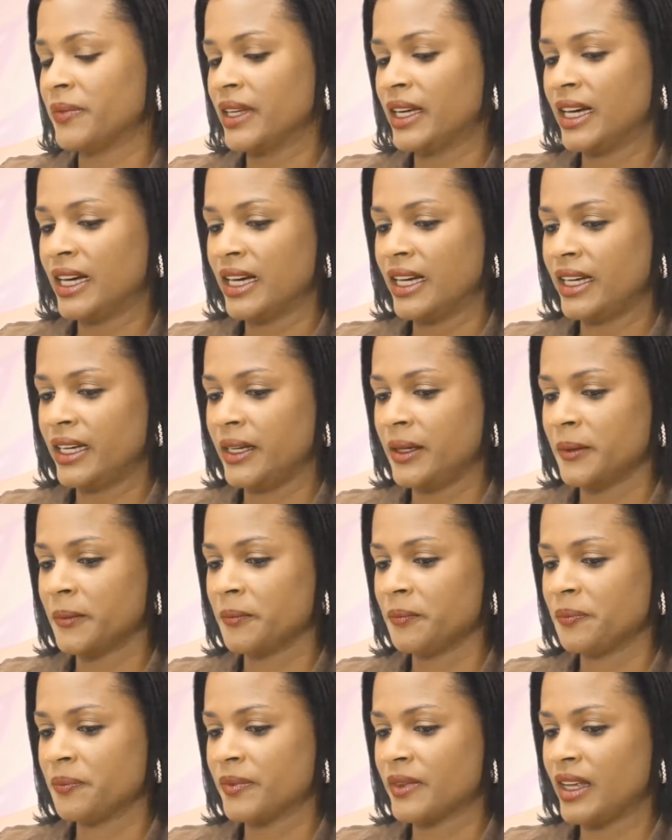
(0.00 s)

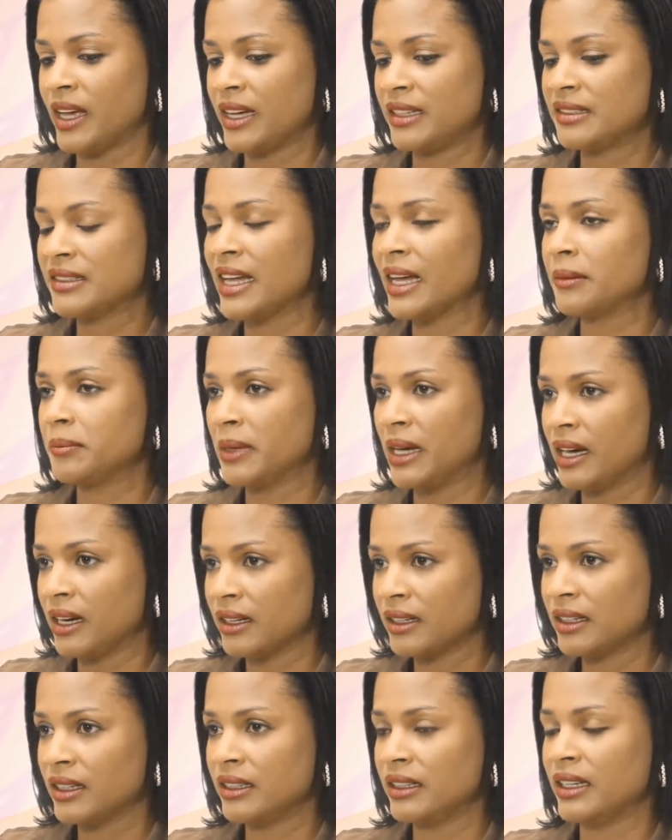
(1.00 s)
I sat
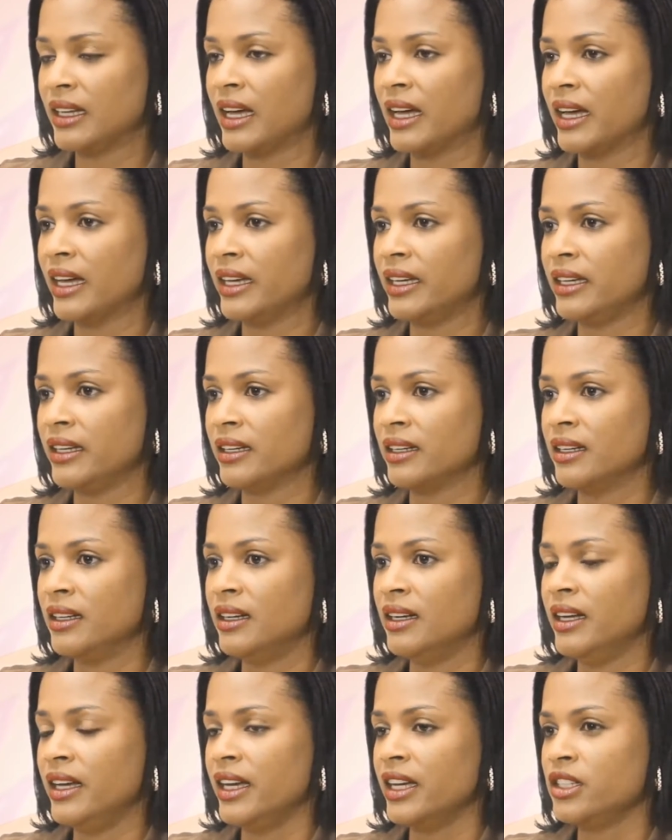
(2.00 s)
back and I
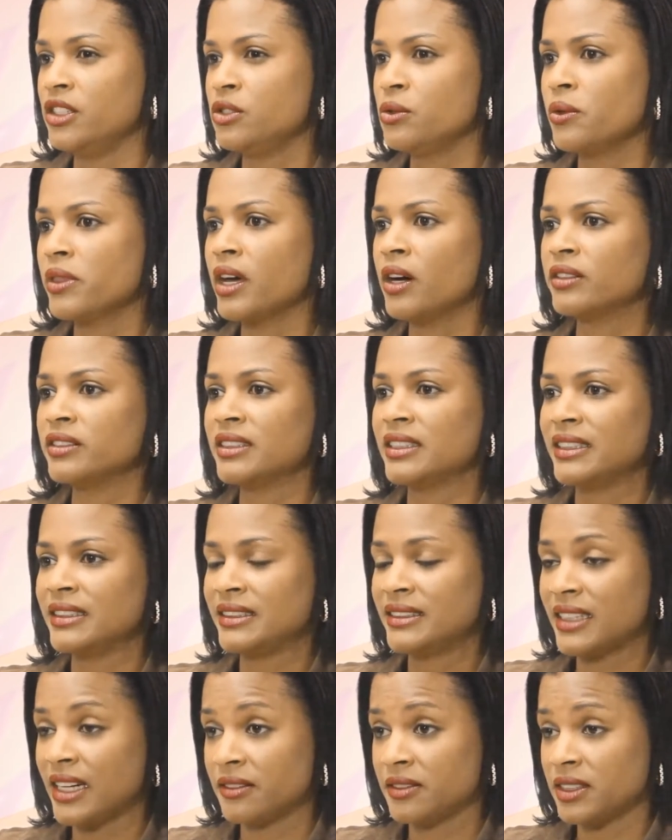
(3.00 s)
in
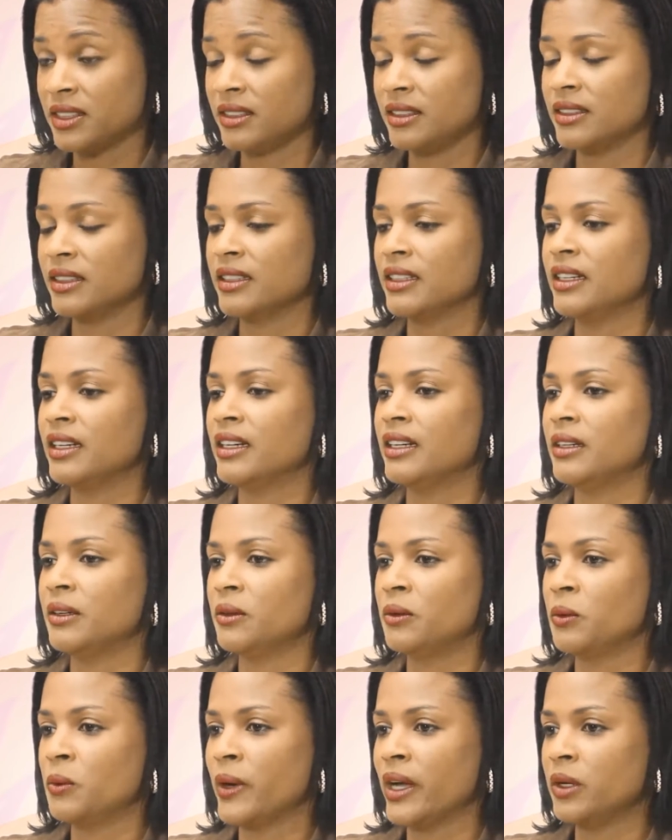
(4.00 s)
2007,
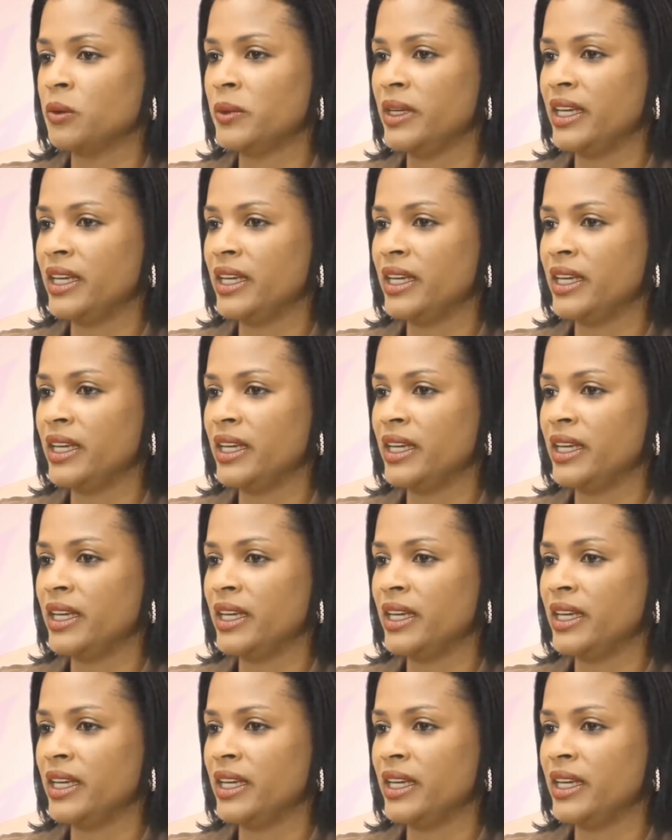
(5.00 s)
when